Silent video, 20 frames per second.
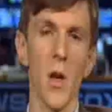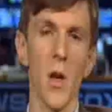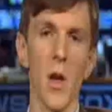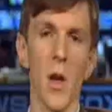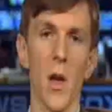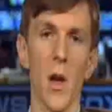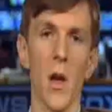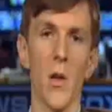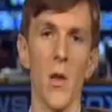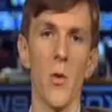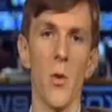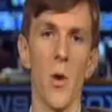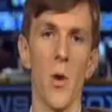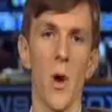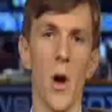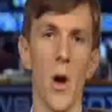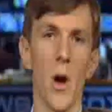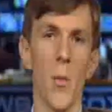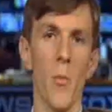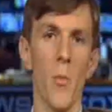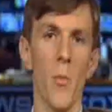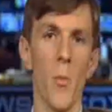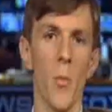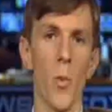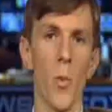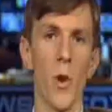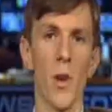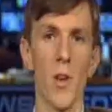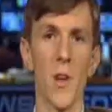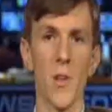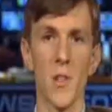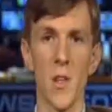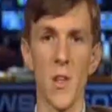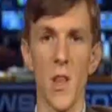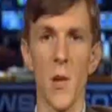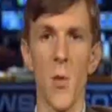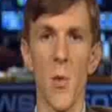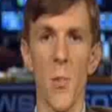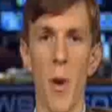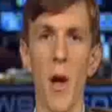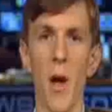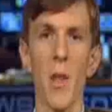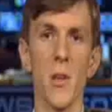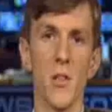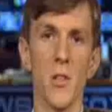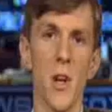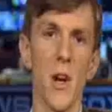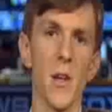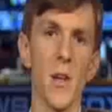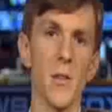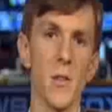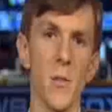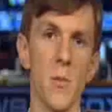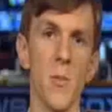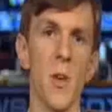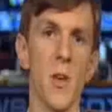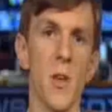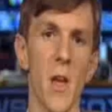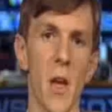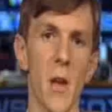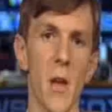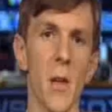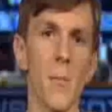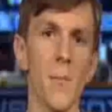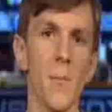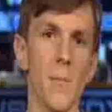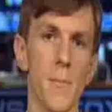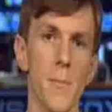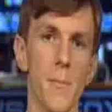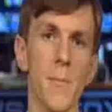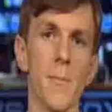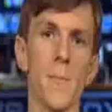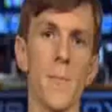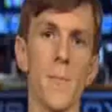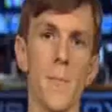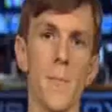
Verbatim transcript: and um, we're going to see them apologize to me and Hannah. You want an